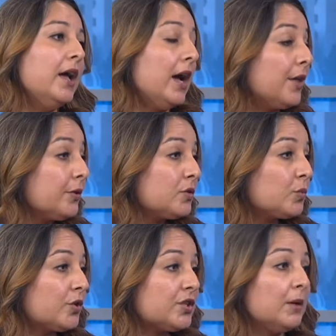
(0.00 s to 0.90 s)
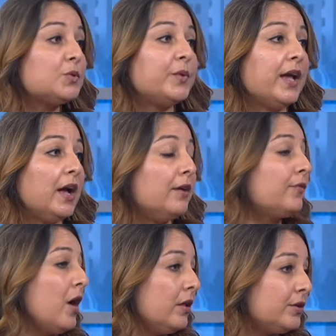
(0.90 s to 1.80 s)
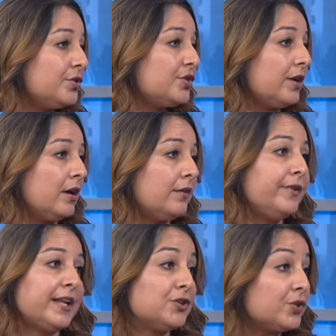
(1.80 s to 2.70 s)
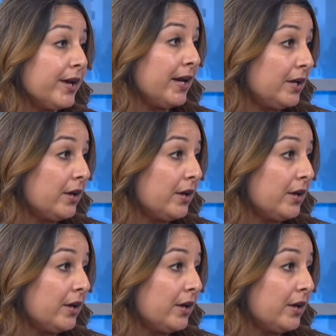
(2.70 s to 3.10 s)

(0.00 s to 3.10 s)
At those workshops, we have college financial aid